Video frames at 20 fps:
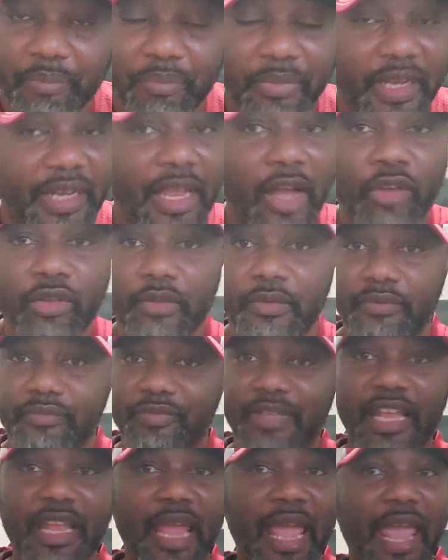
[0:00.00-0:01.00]
Because
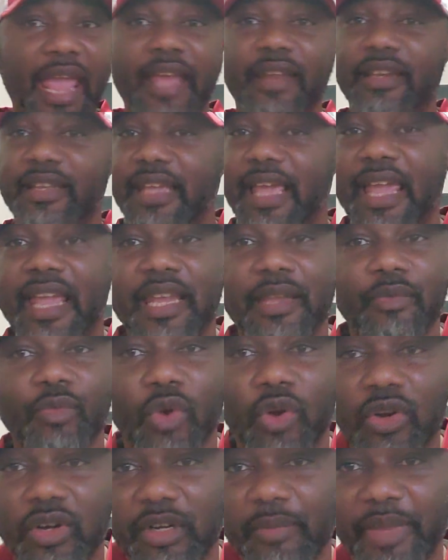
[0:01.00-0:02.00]
they had the game
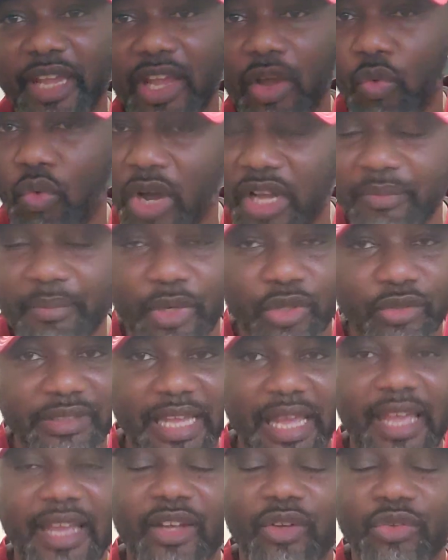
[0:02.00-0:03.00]
won, man. One more
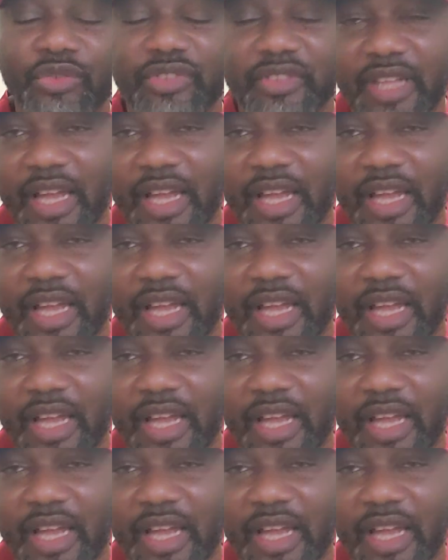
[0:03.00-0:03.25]
daggone